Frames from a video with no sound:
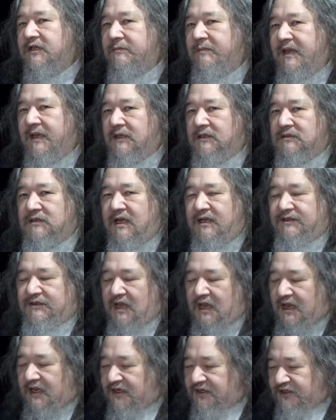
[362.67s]
makes sense,
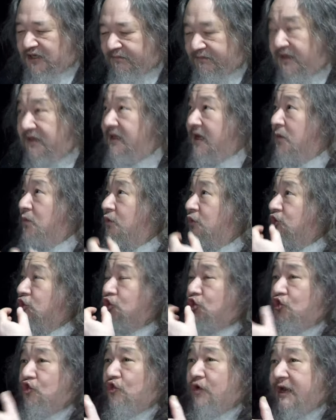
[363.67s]
something that will
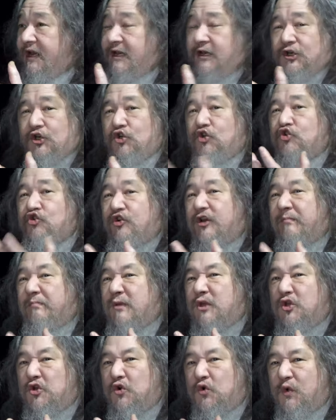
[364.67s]
tra- trip
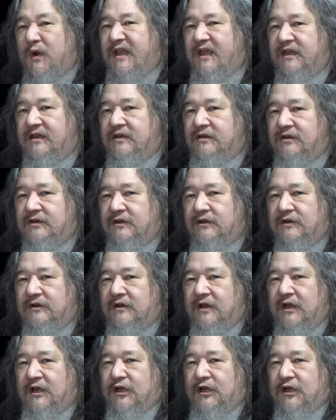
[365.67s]
you into